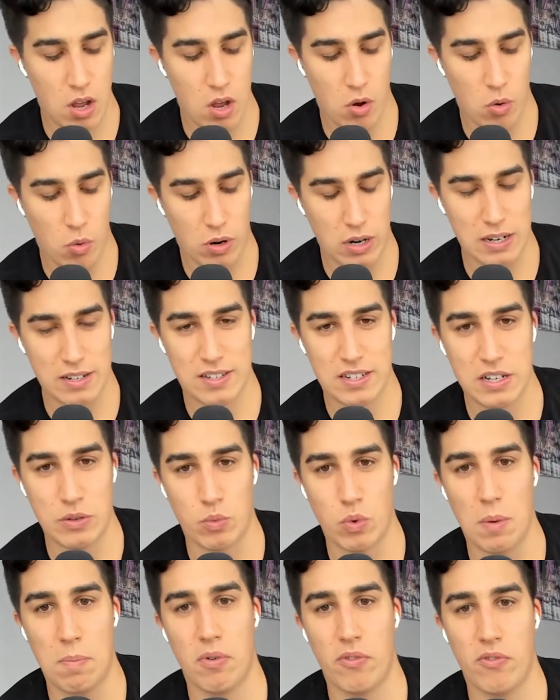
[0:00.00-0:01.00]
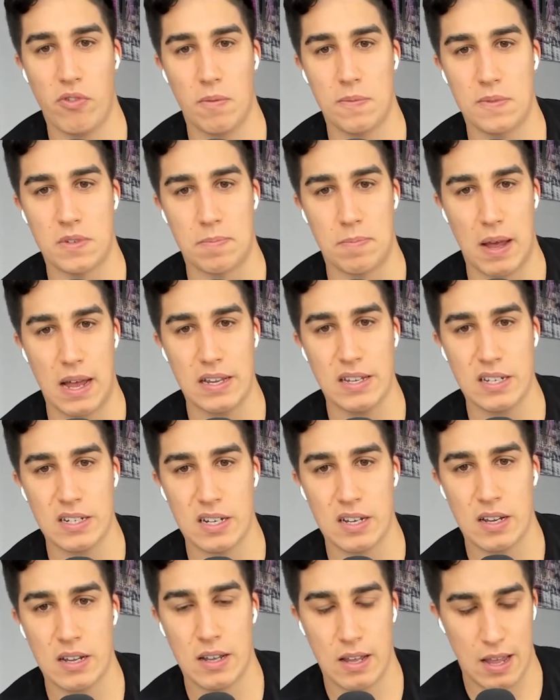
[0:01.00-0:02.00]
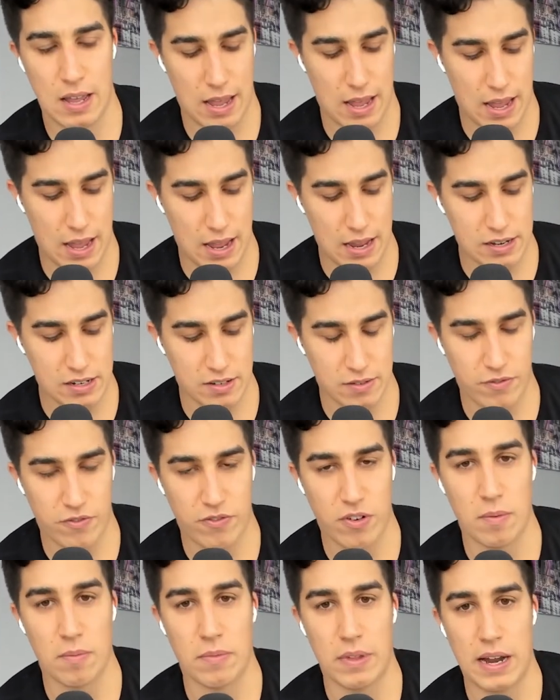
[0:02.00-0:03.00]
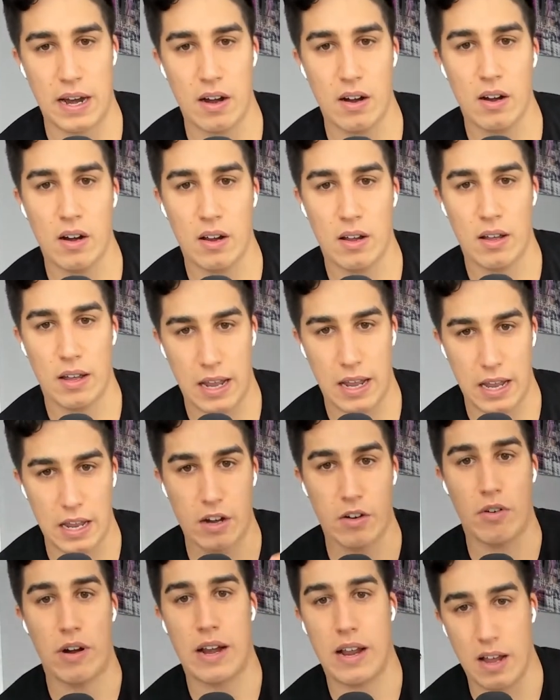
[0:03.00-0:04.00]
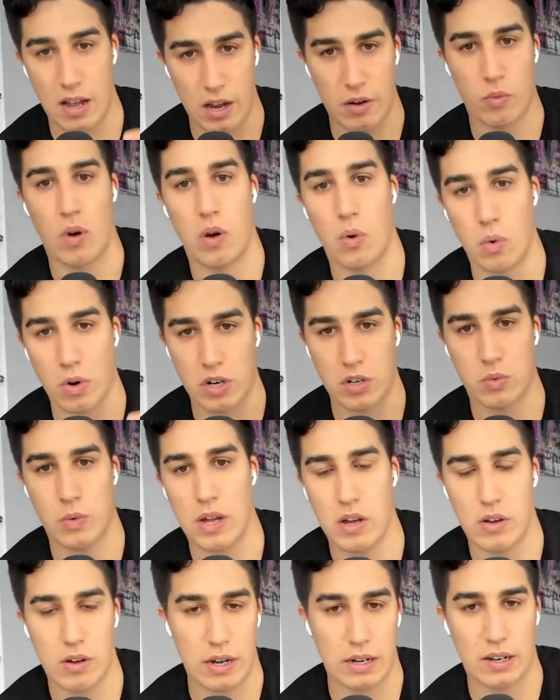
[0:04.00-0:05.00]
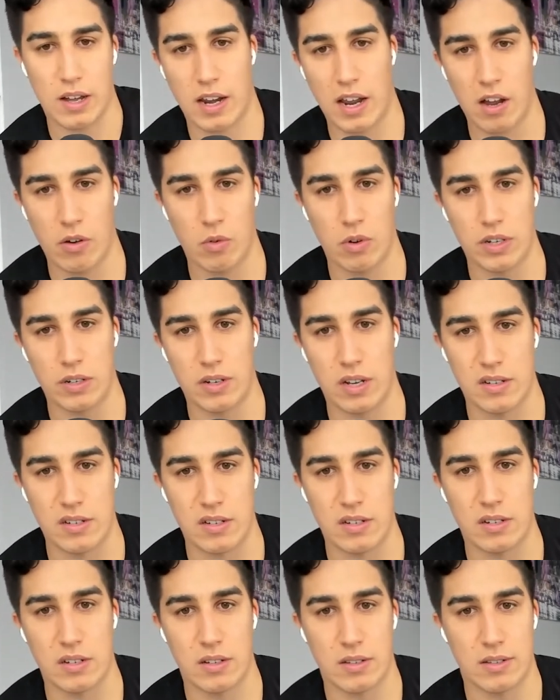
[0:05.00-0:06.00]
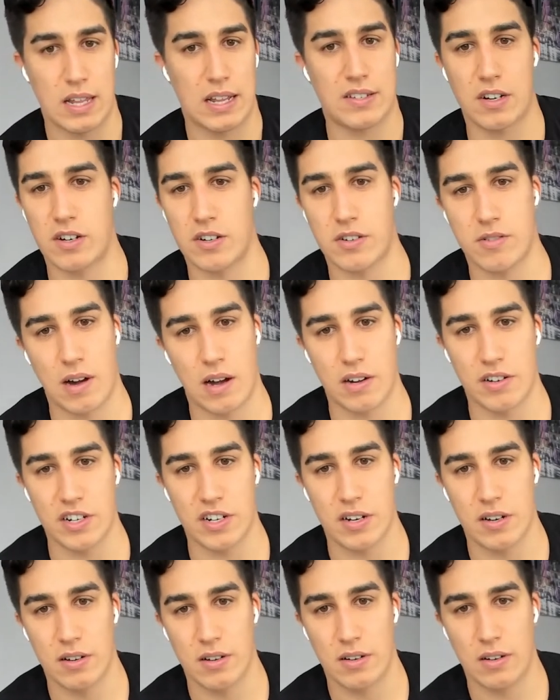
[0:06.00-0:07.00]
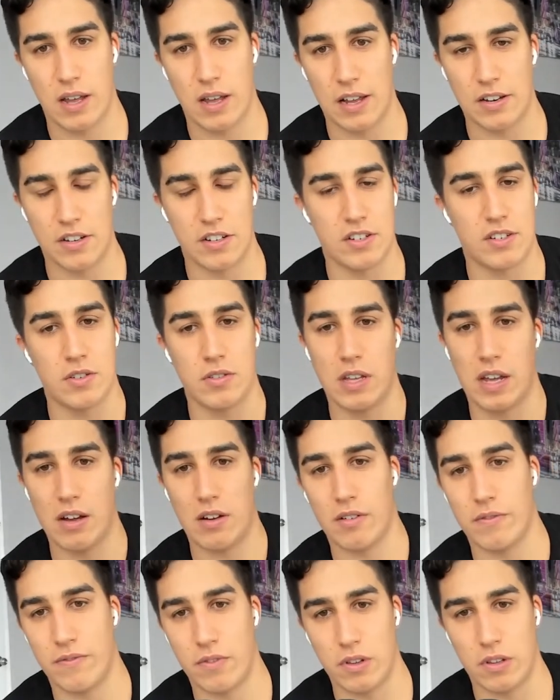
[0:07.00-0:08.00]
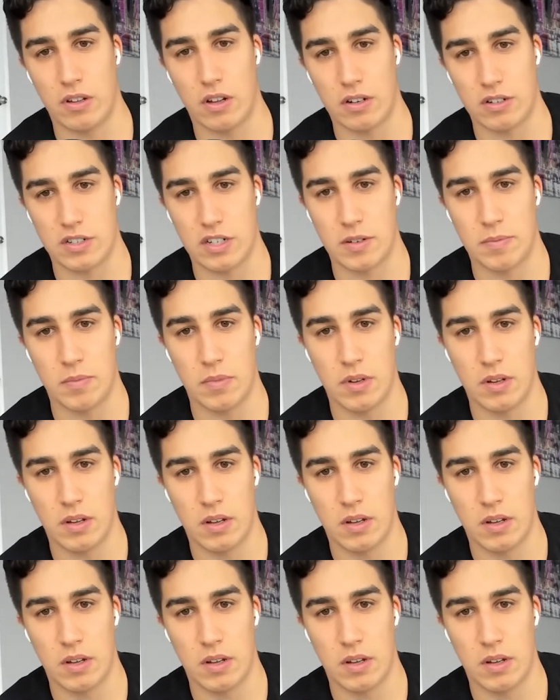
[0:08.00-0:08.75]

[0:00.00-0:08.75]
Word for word: We're going to see what performs best, and from there, iterate on what worked well and cut out what doesn't. That's our strategy, and just yeah. do that for the long term. The